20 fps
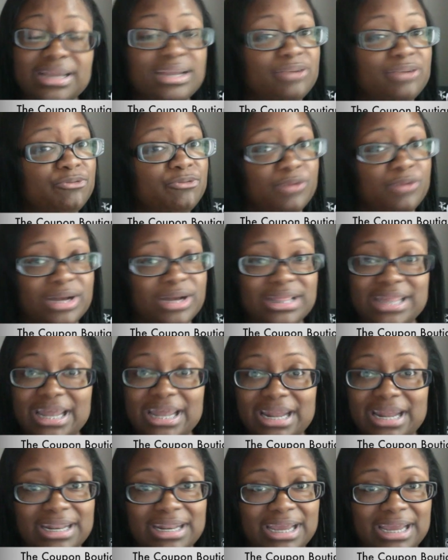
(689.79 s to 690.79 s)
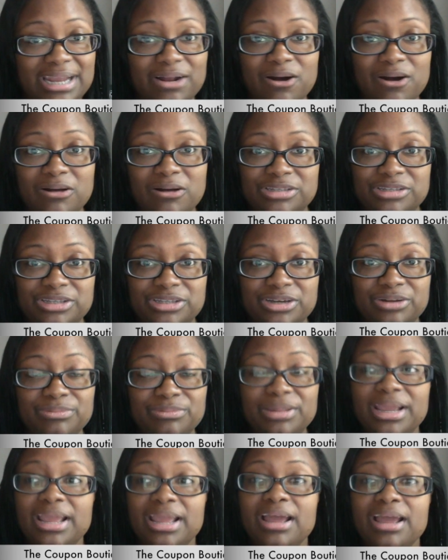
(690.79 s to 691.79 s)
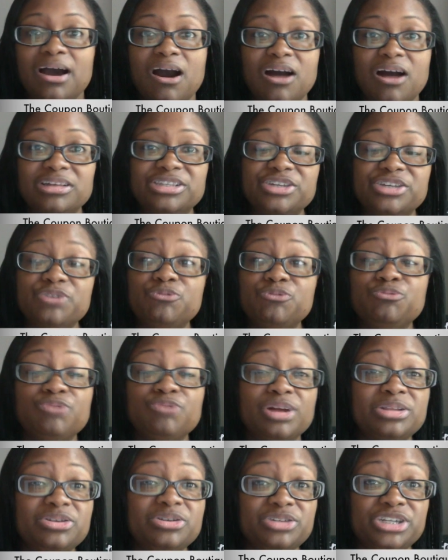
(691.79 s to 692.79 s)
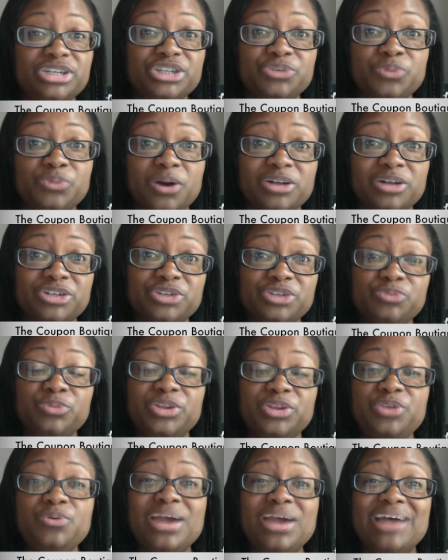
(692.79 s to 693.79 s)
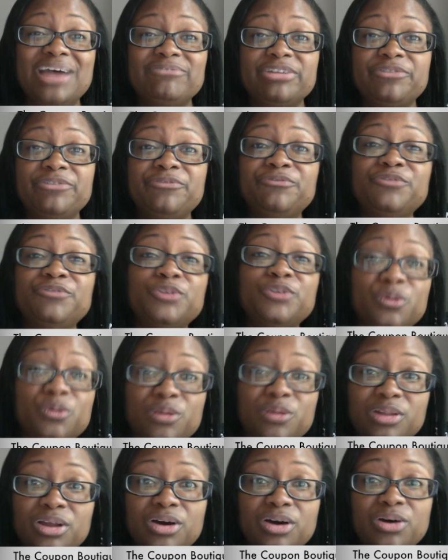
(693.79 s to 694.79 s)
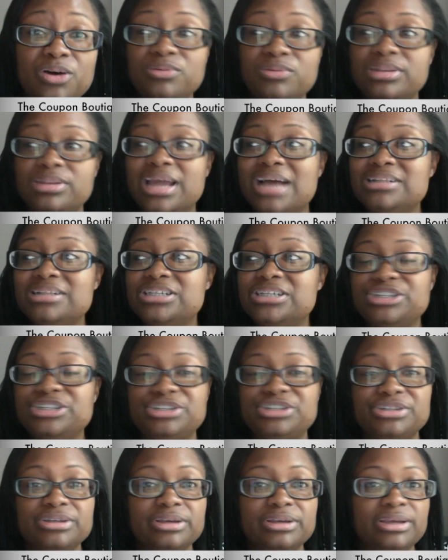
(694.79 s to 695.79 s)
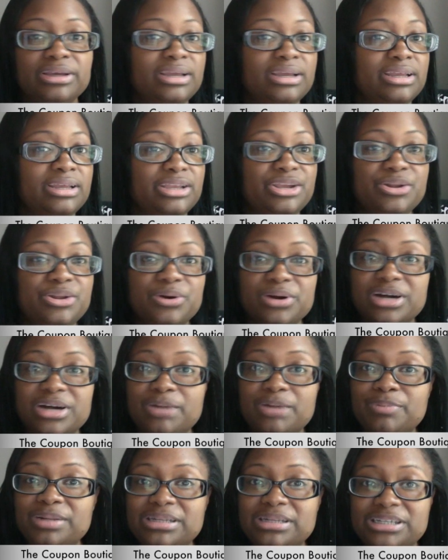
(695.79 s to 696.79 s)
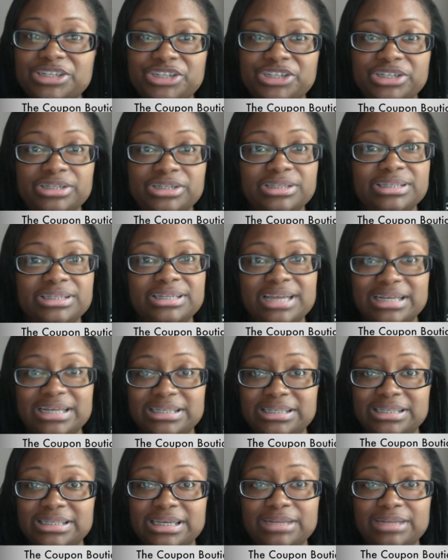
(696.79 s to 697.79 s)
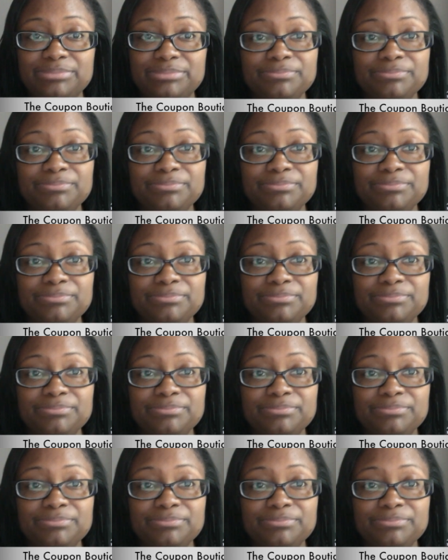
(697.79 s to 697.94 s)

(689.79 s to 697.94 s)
Run that at night also. Also, run your dishwasher when you have a full load, not just, a couple of dishes and that's it.